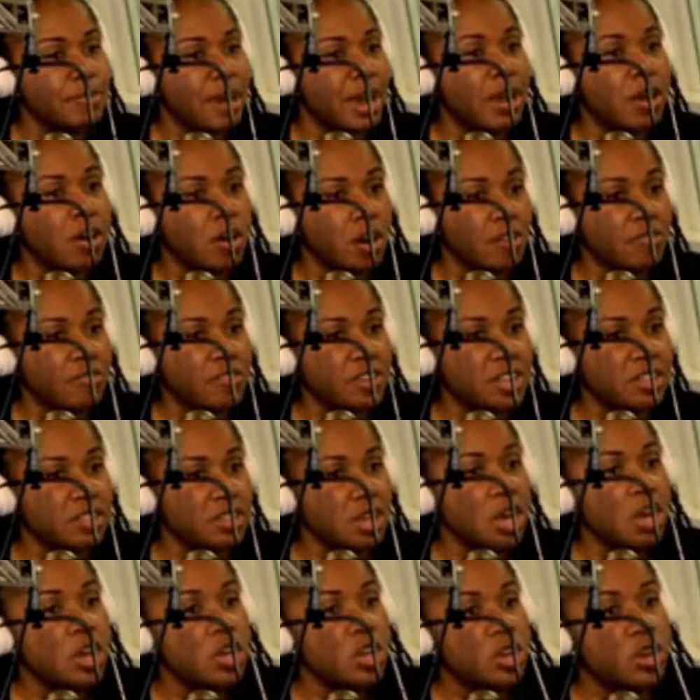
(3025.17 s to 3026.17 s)
my
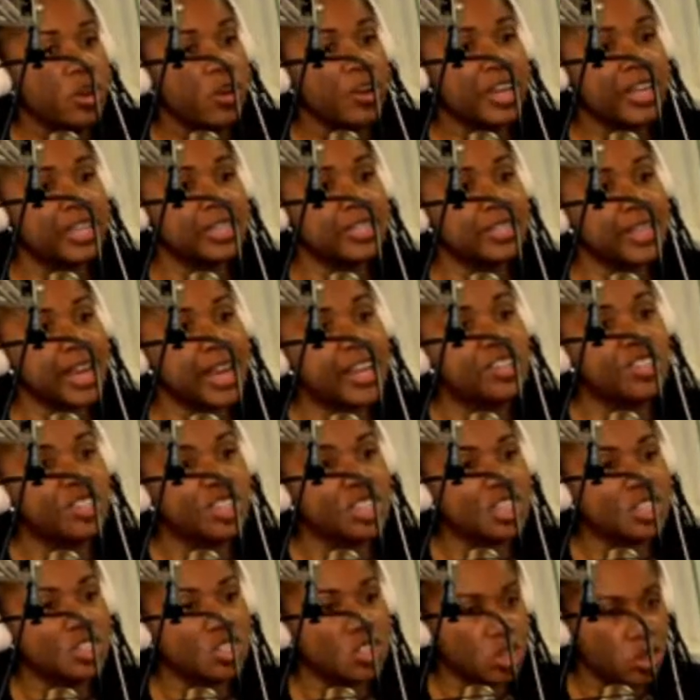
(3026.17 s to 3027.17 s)
office, your
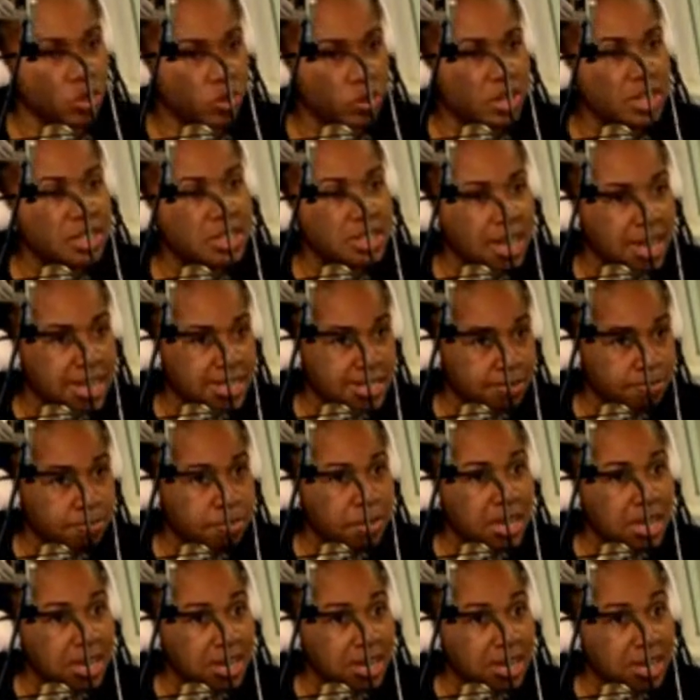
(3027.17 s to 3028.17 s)
intention is to criticize
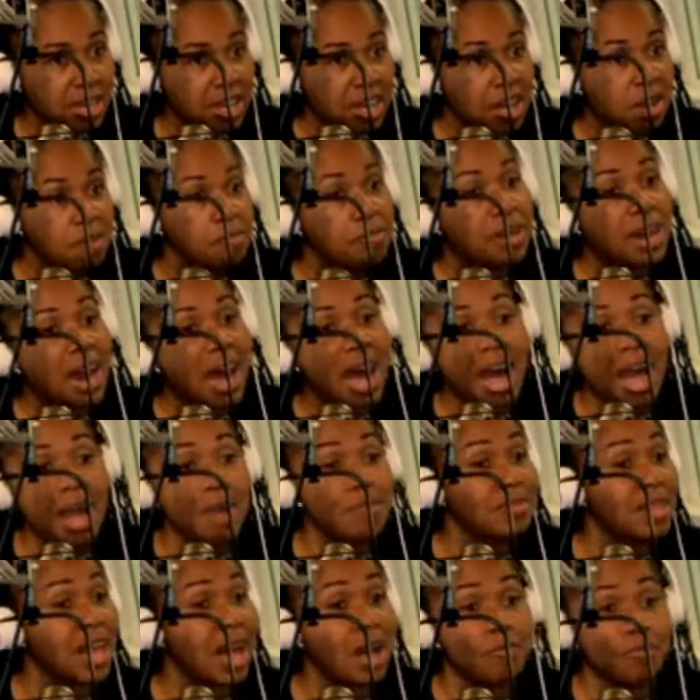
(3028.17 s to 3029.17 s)
me. But
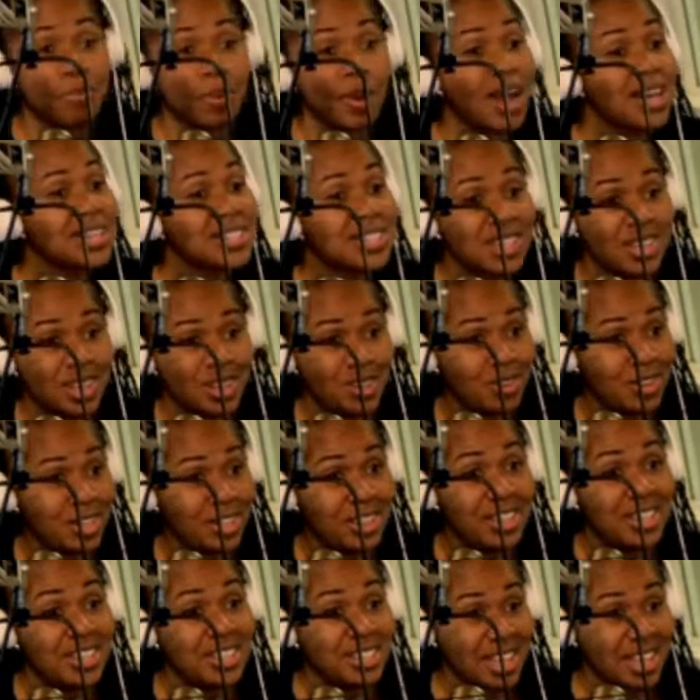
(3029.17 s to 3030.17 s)
I'm not
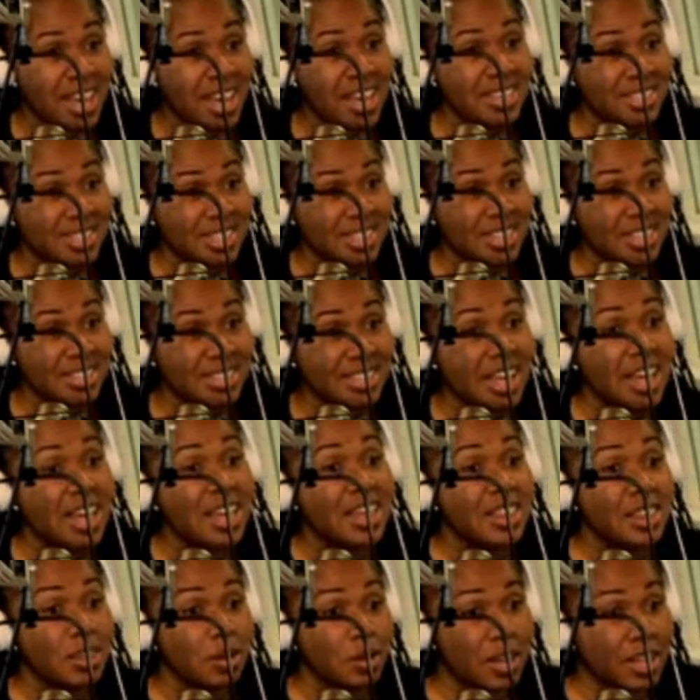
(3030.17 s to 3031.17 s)
prosecuting these cases.
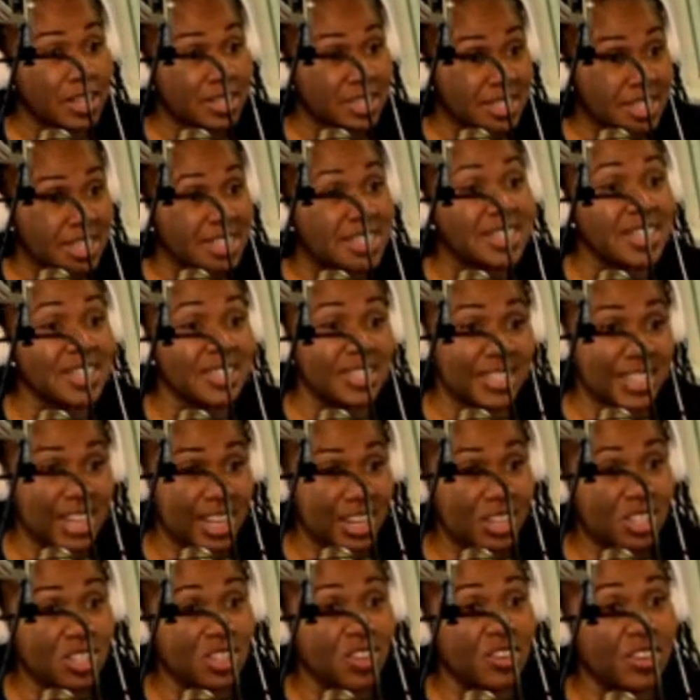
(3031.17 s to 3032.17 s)
The assistant
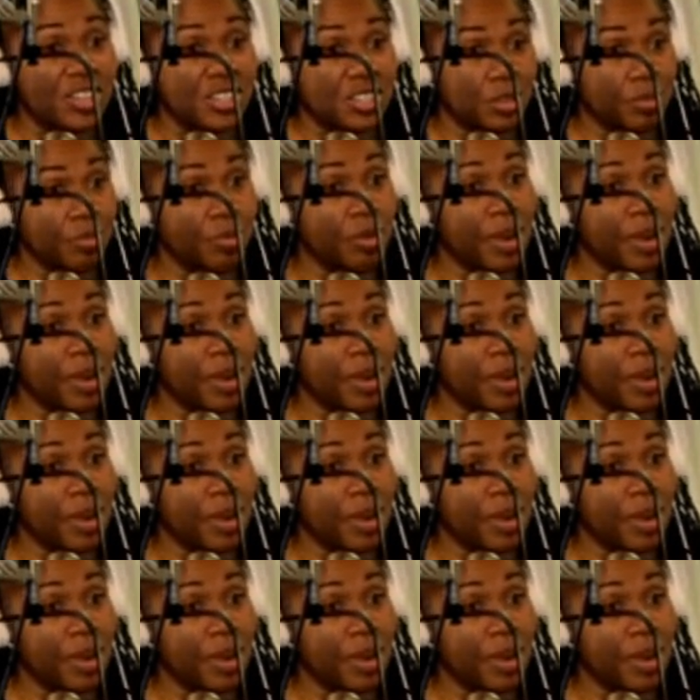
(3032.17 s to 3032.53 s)
state attorneys are